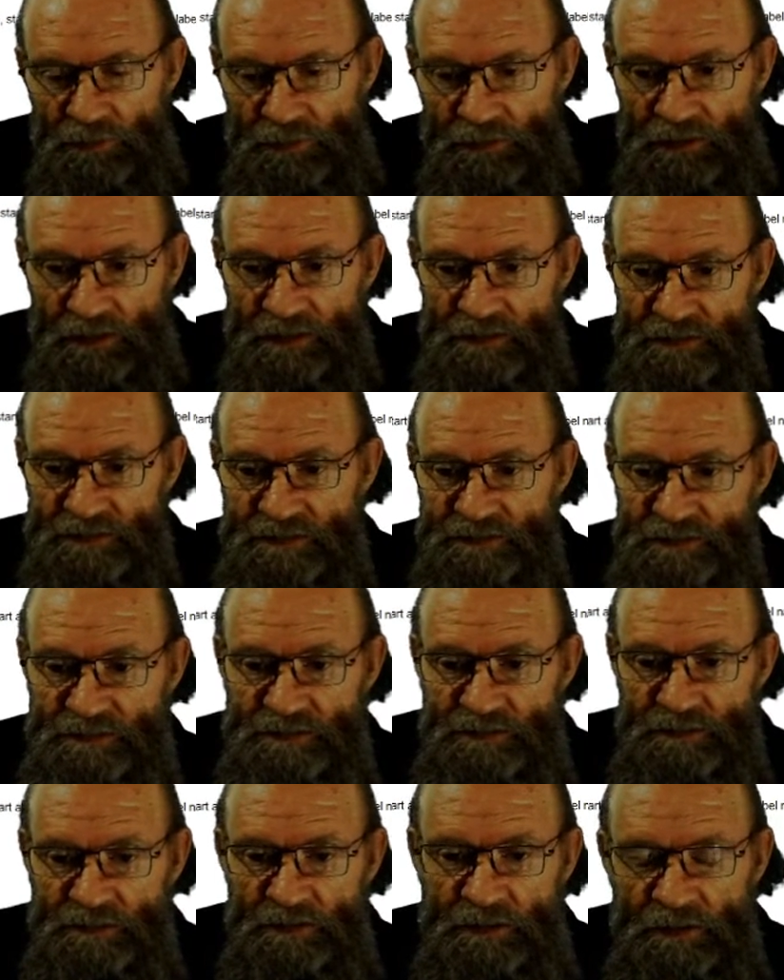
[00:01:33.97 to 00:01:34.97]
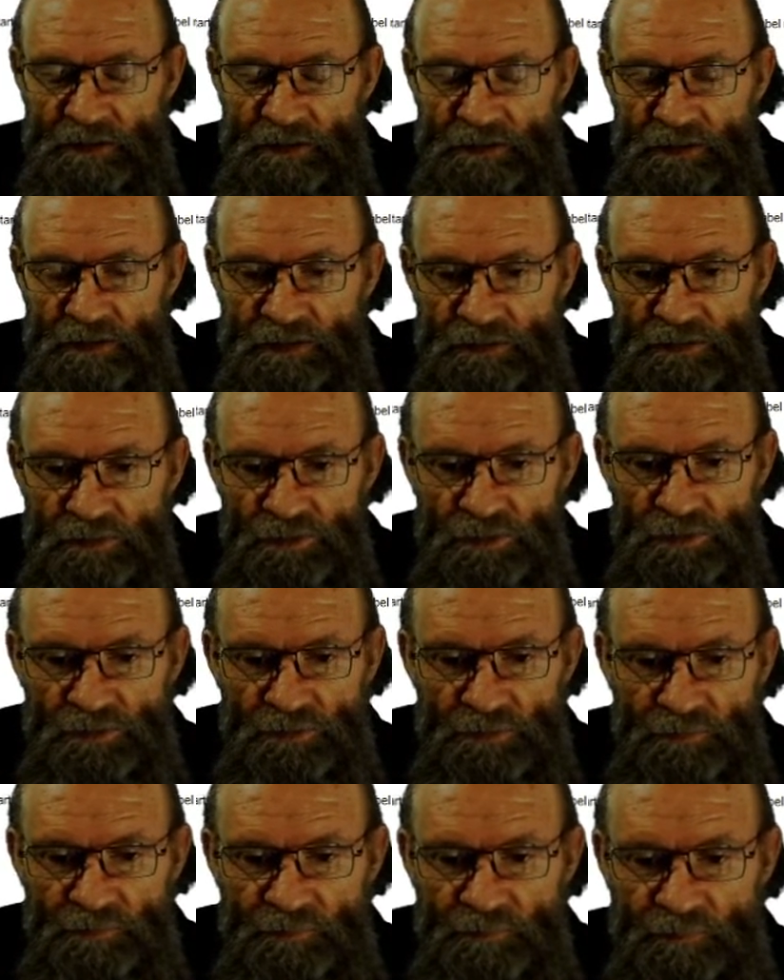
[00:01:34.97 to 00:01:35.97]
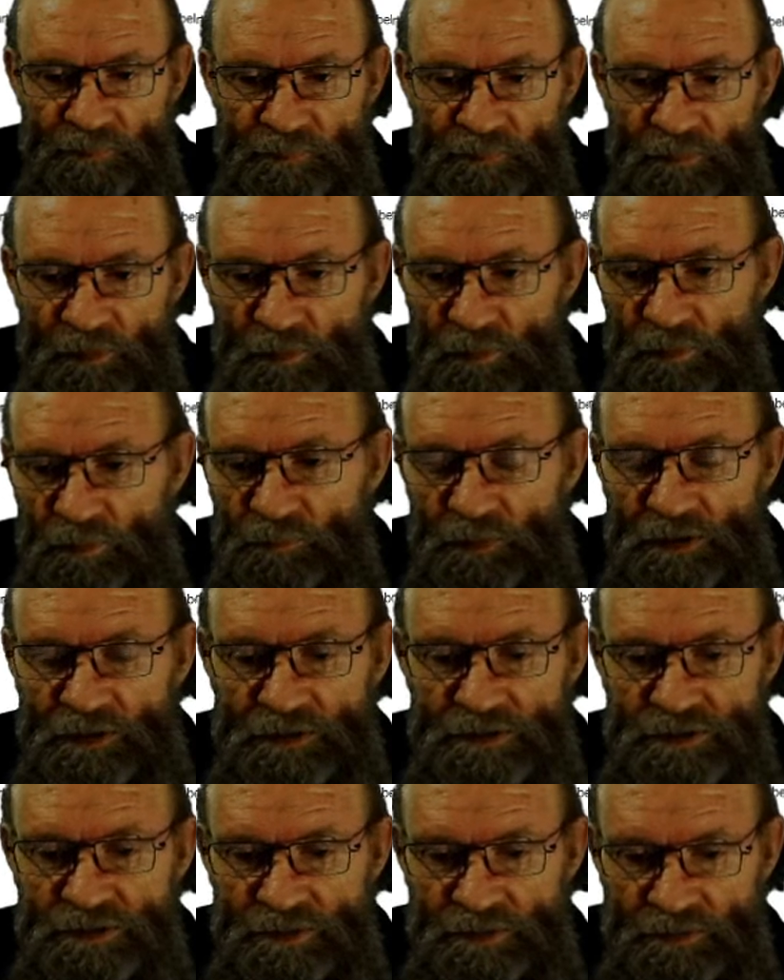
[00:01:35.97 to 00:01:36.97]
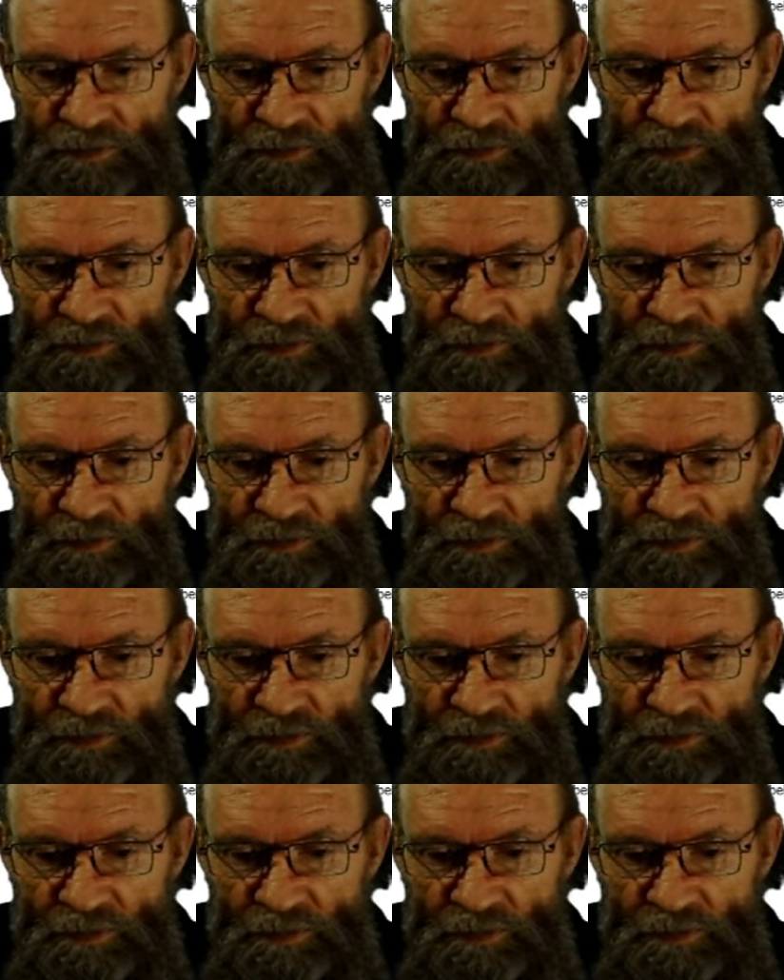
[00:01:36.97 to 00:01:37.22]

analysis tool or function.